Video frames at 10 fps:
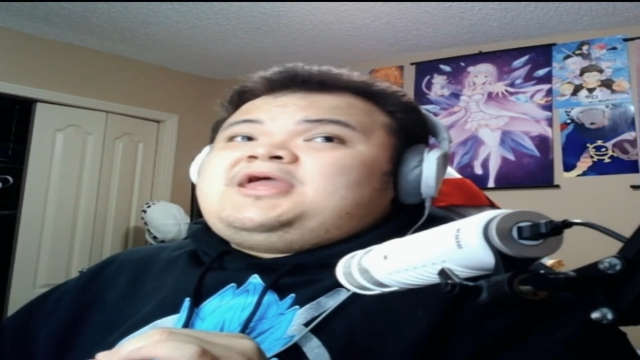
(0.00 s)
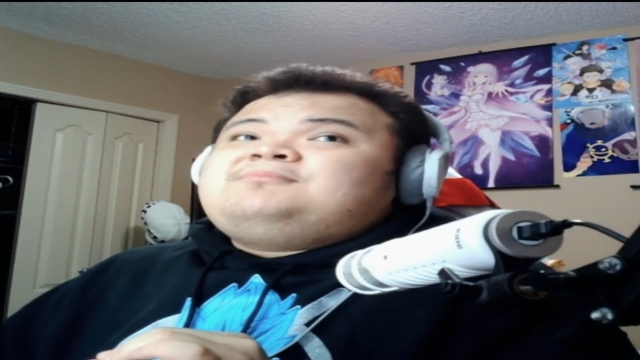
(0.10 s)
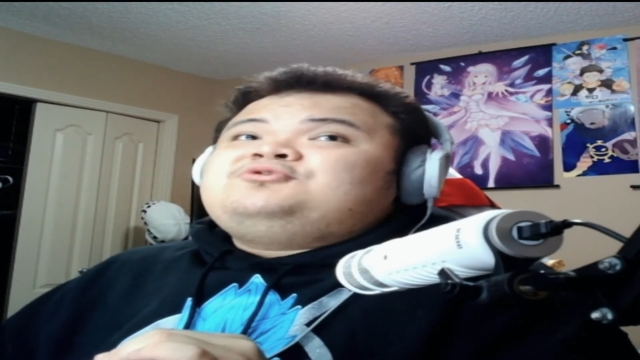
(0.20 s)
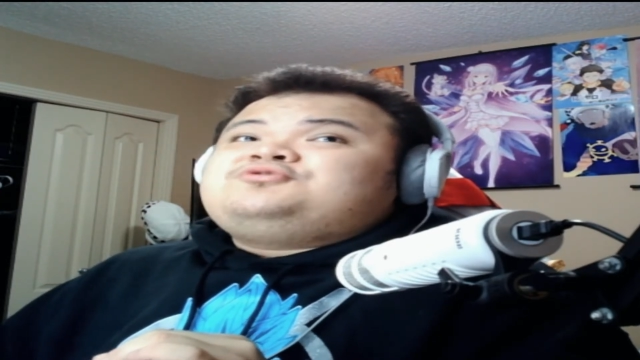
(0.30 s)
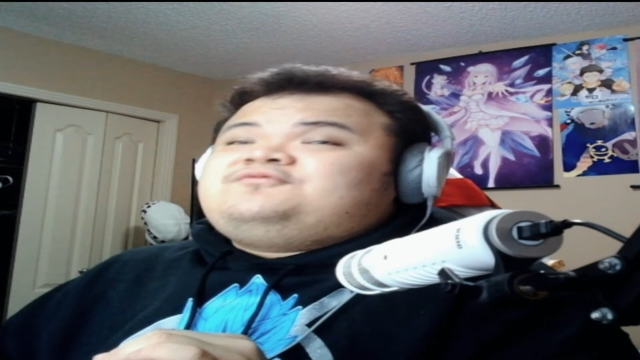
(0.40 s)

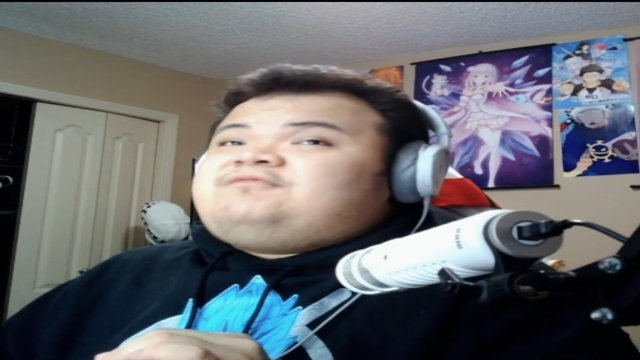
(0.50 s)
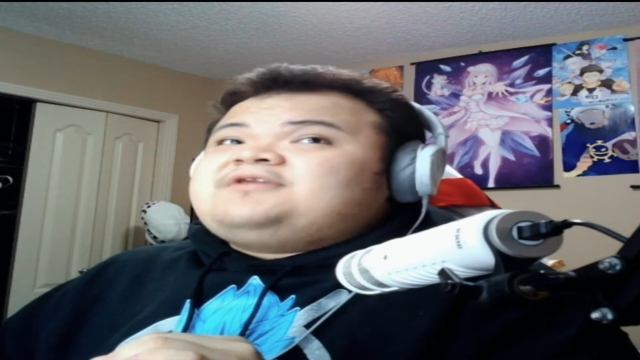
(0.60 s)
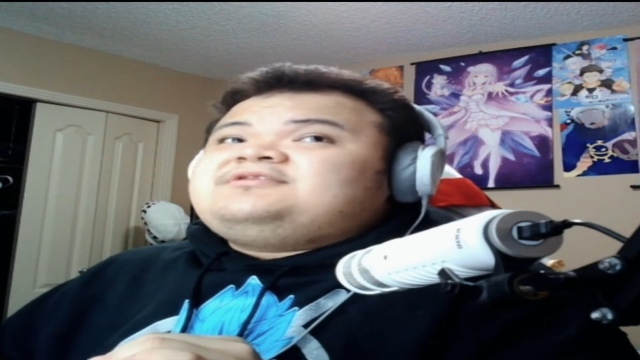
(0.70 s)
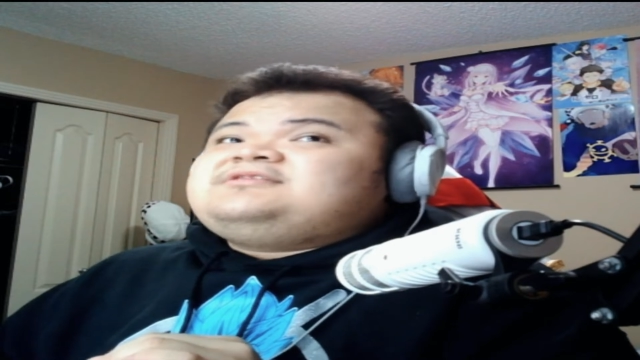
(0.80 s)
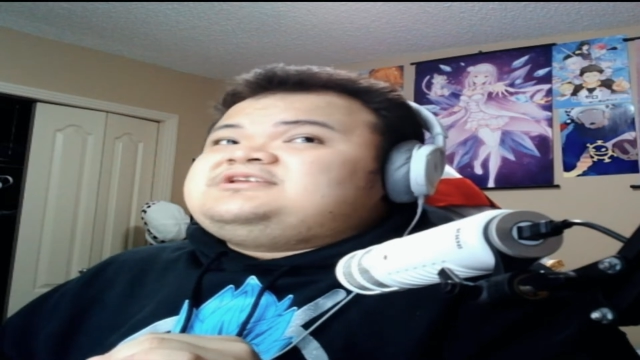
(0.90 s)
able to
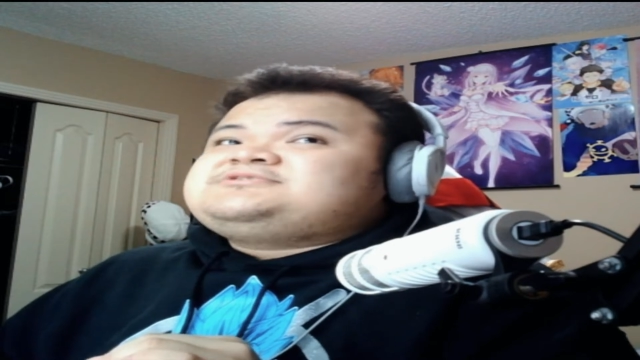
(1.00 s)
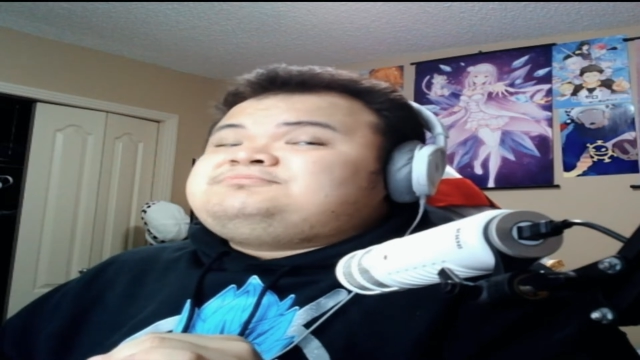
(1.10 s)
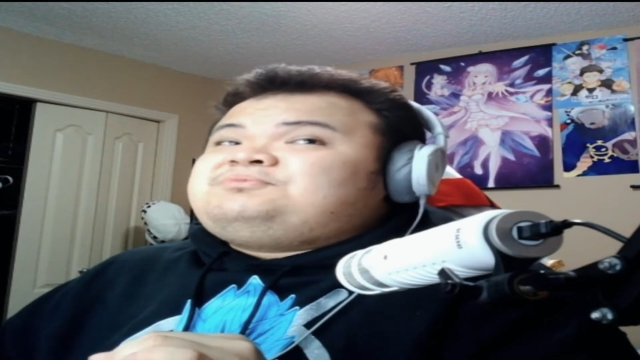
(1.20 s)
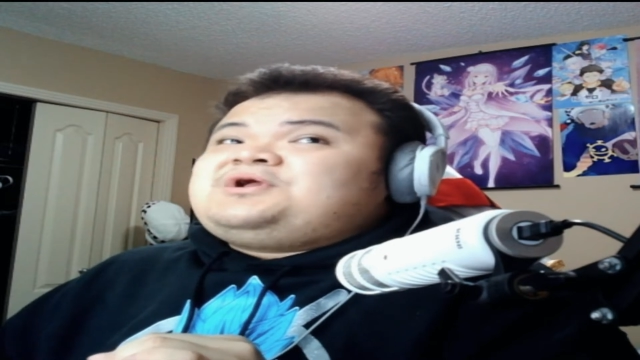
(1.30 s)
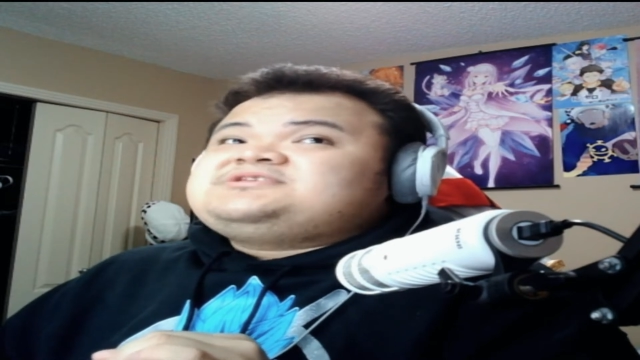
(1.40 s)
finally
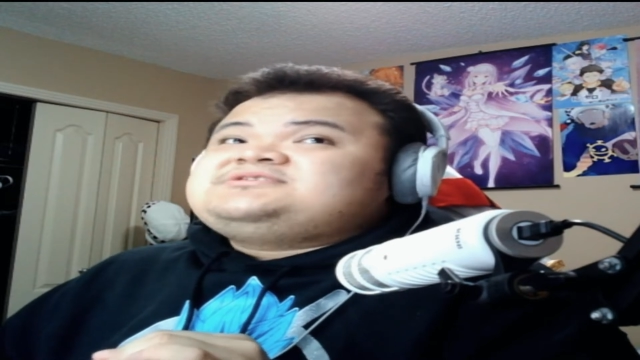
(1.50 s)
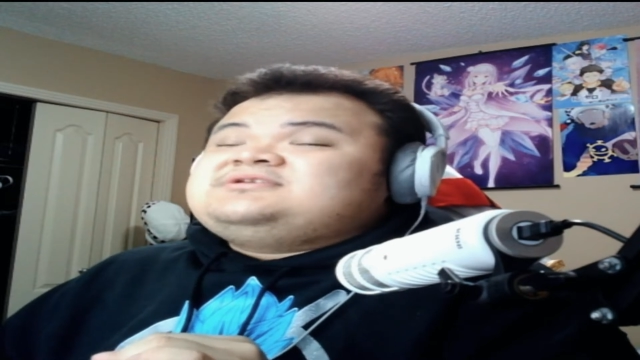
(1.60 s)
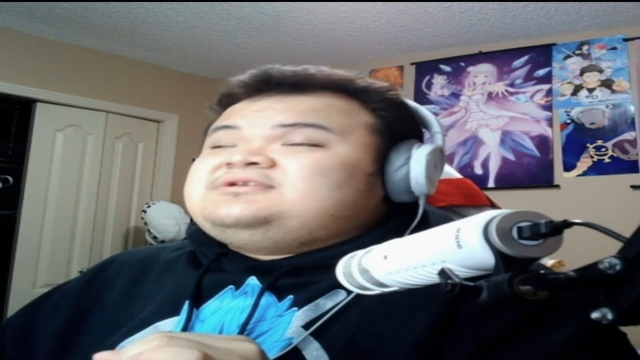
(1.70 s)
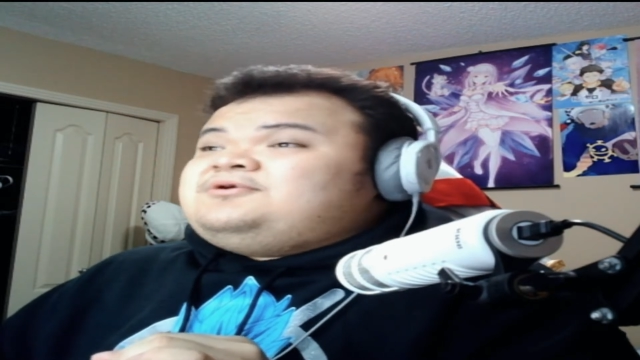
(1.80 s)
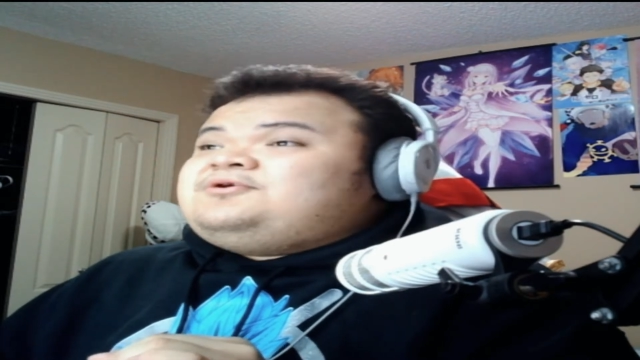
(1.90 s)
express
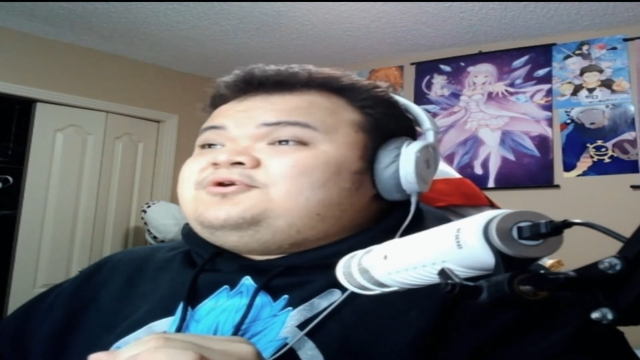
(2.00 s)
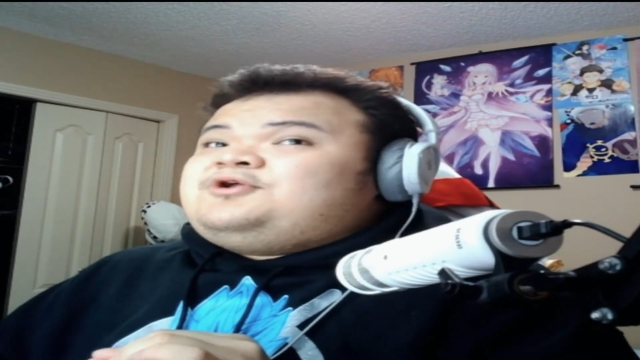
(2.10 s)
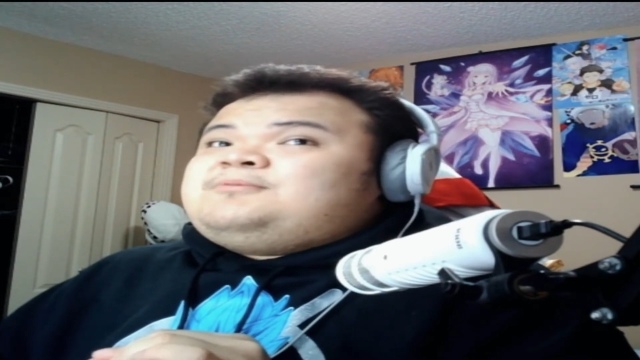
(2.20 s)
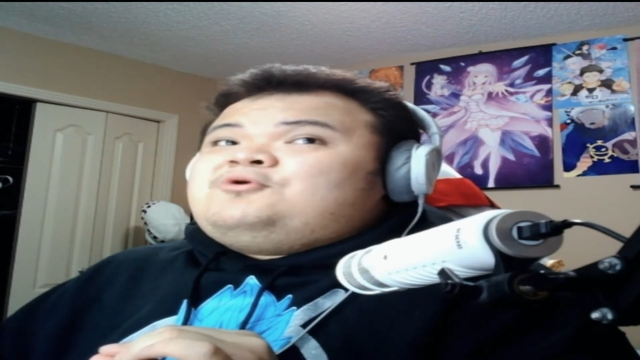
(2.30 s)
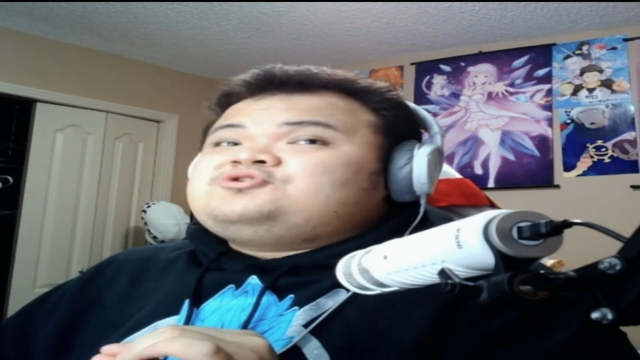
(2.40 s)
her
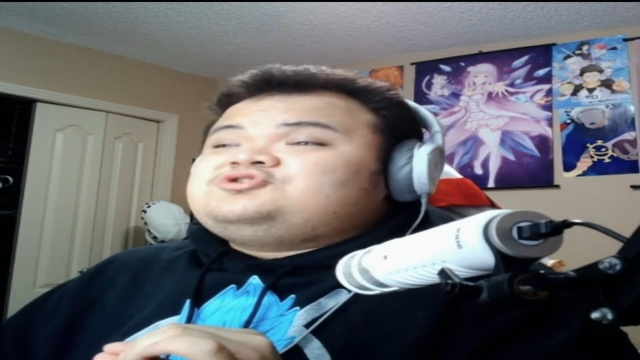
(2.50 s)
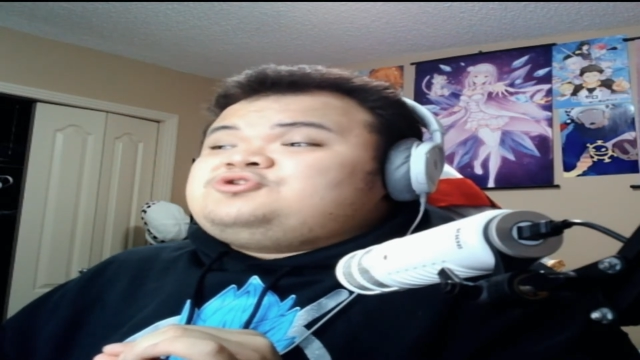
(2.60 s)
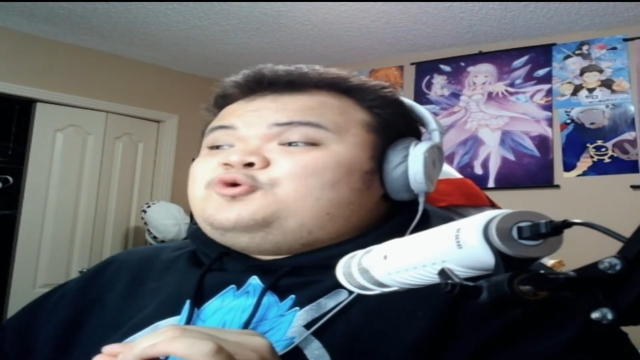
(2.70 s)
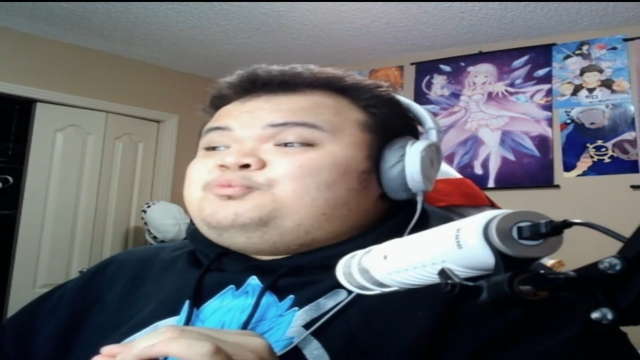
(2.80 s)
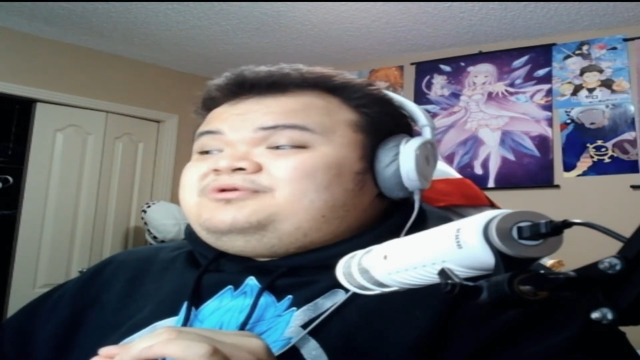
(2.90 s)
emotion
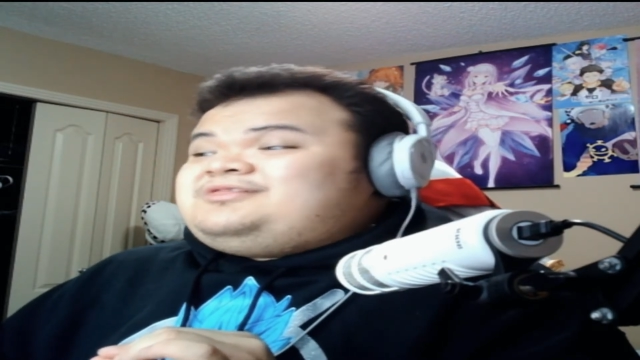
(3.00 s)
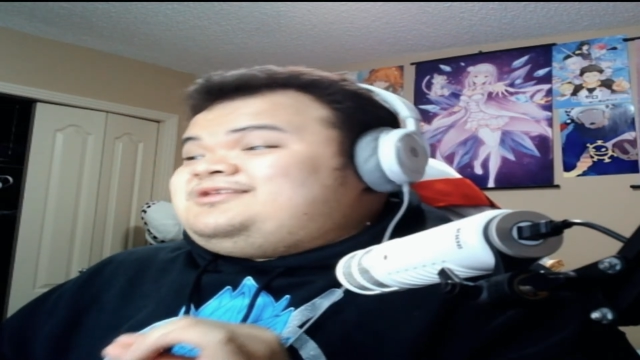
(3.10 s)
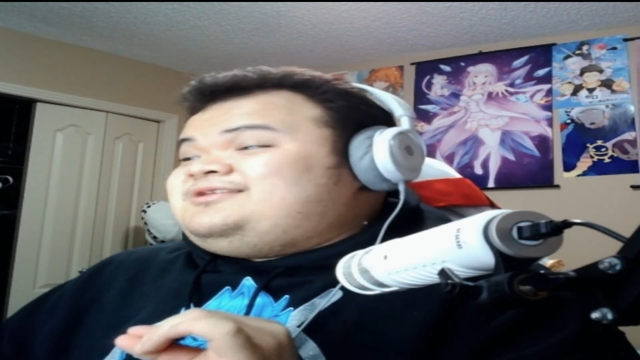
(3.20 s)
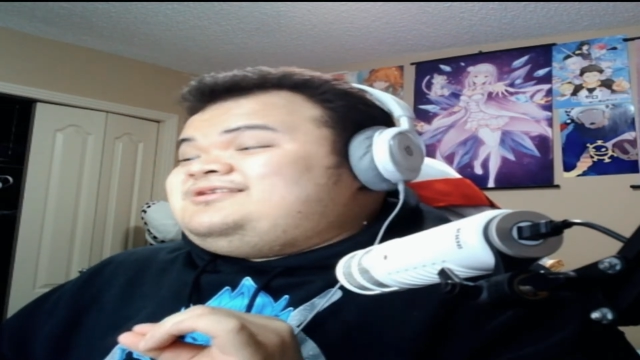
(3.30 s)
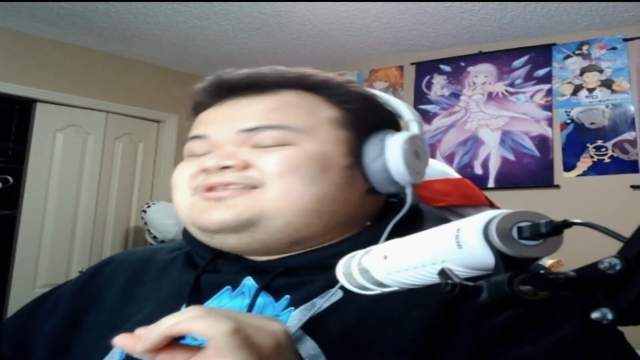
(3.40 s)
openly.